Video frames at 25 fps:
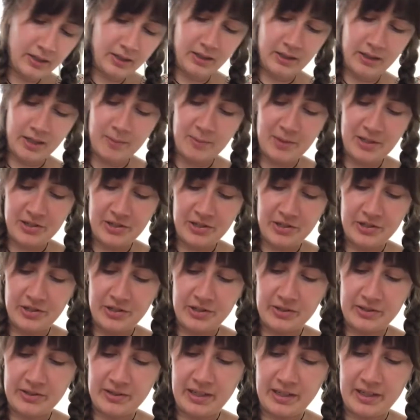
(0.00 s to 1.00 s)
I'm literally
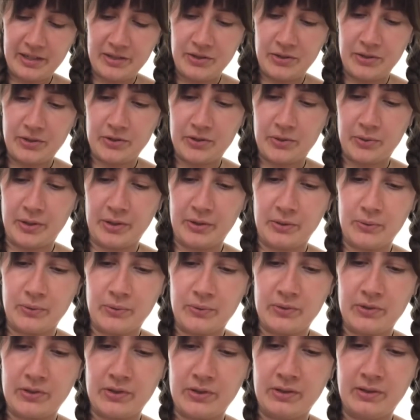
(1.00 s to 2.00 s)
just like doing
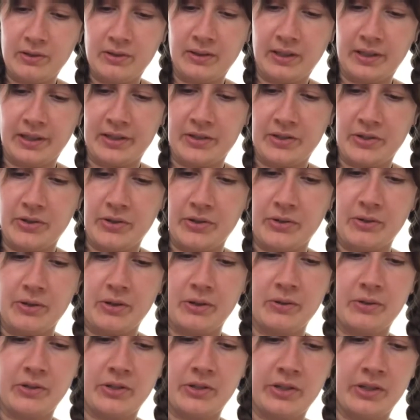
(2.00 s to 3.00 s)
squiggles like a
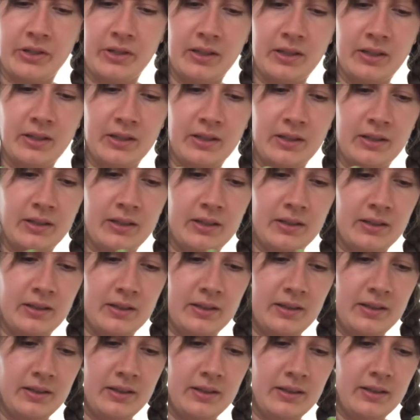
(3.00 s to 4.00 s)
2-year-old.
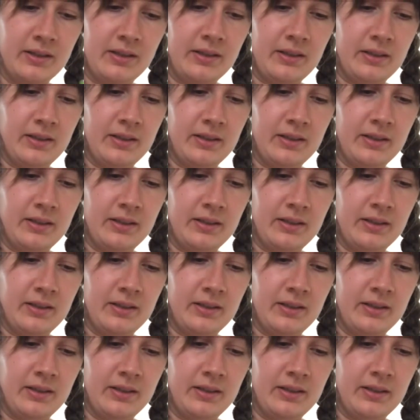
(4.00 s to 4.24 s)
And